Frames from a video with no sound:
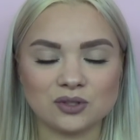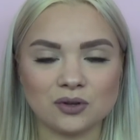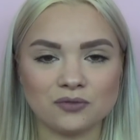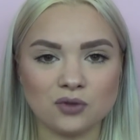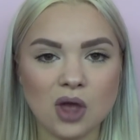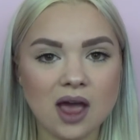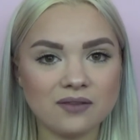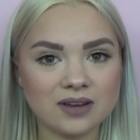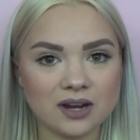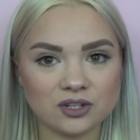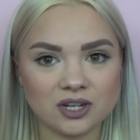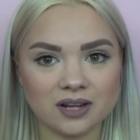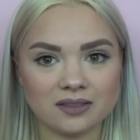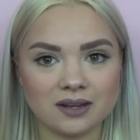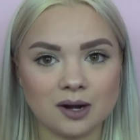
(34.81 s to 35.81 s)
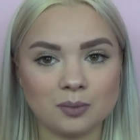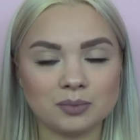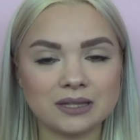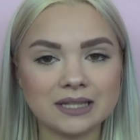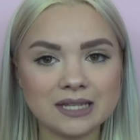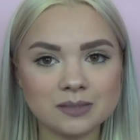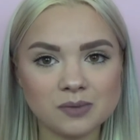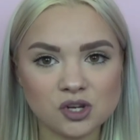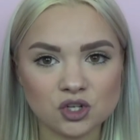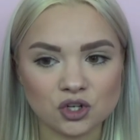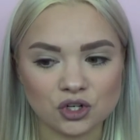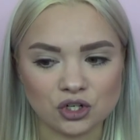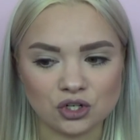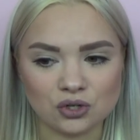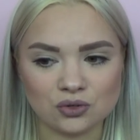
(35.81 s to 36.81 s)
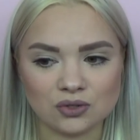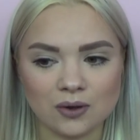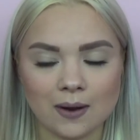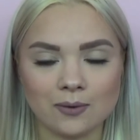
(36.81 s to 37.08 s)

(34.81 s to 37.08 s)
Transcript: So if you have not checked that out, please make sure to do so.